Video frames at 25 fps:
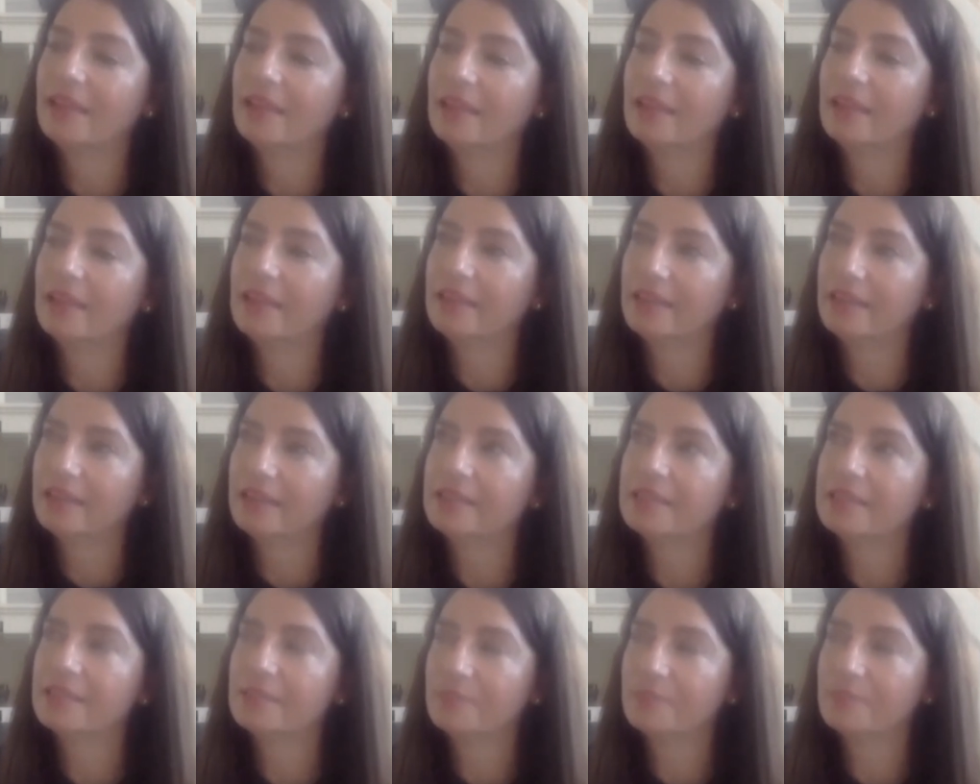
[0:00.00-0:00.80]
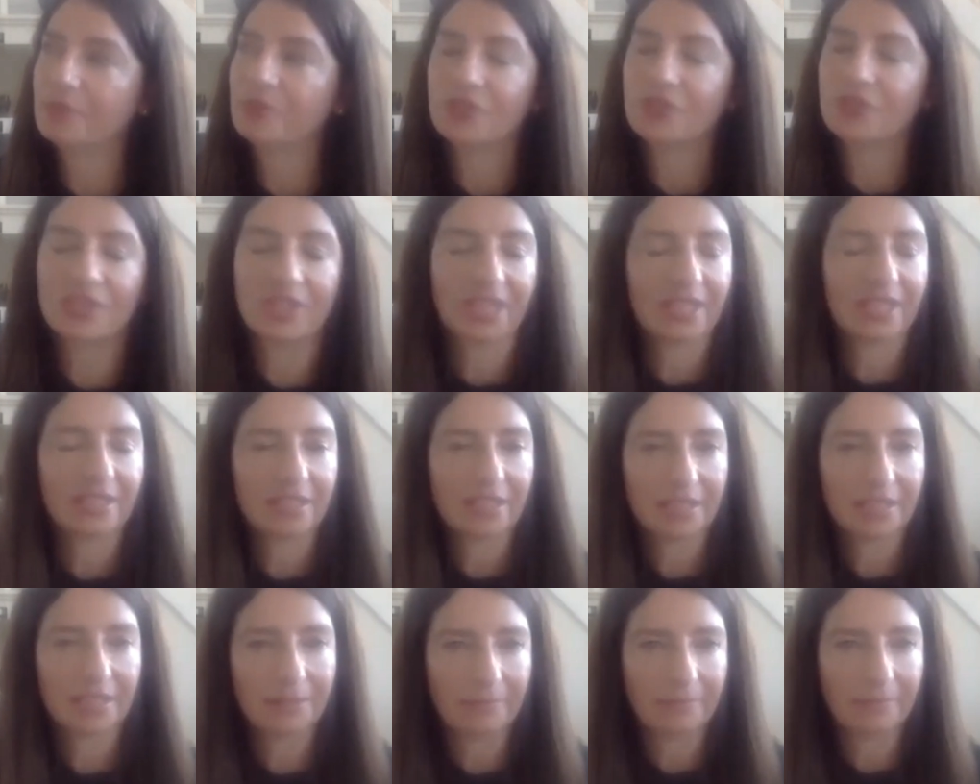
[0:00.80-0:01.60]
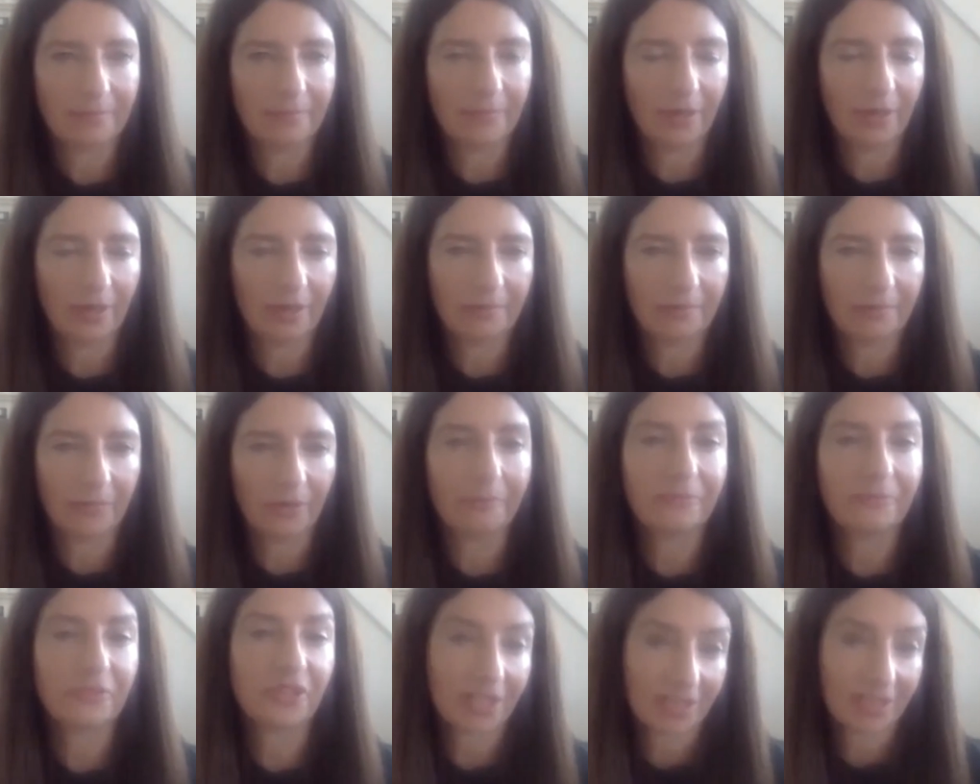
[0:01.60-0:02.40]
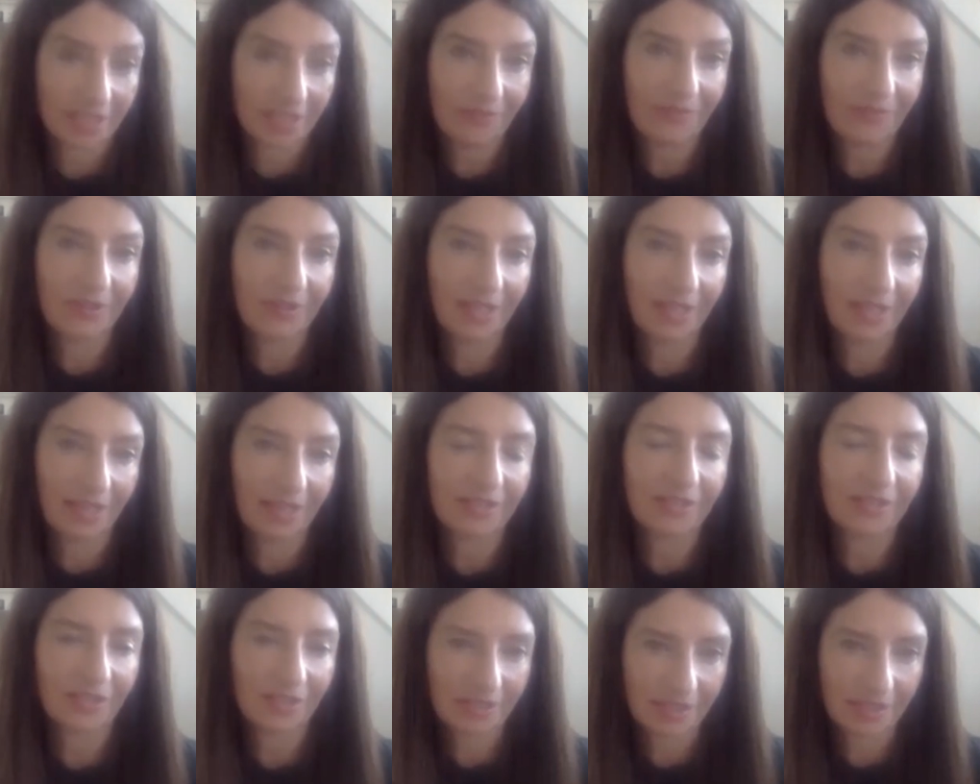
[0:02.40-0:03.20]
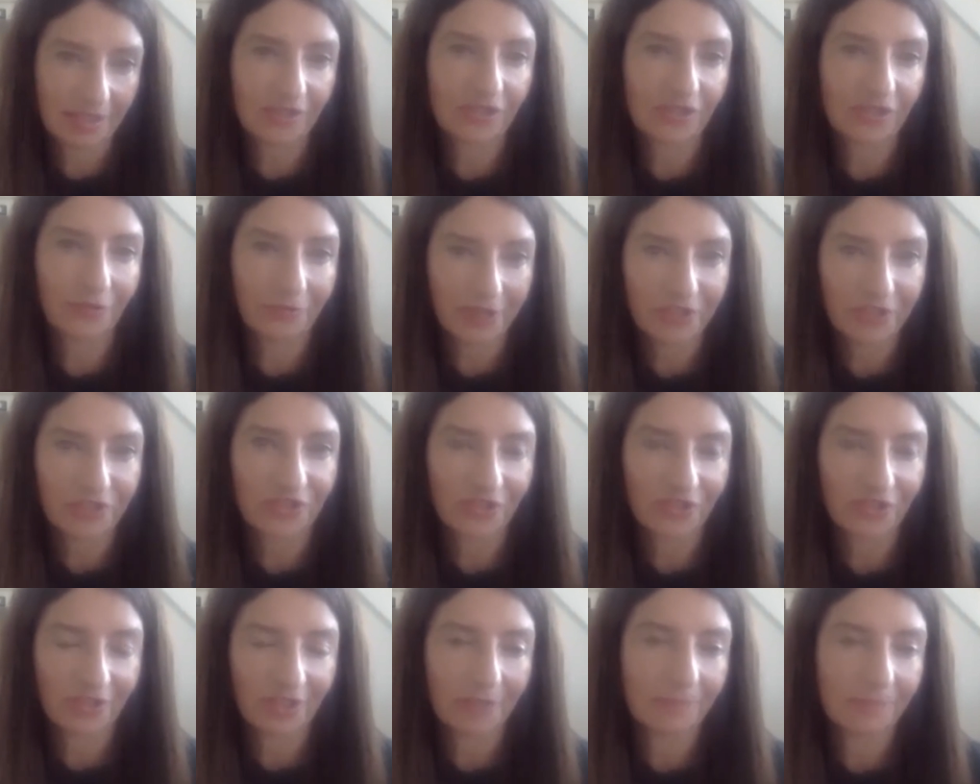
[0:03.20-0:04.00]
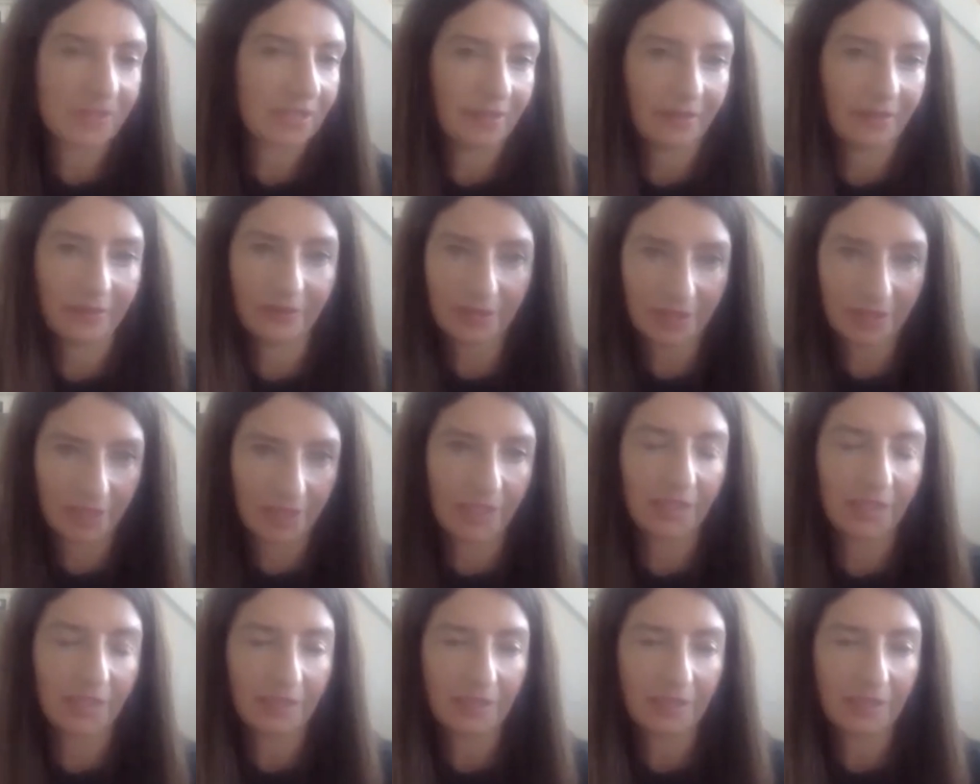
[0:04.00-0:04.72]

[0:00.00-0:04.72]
it is important to get some objectivity into your situation. Absolutely.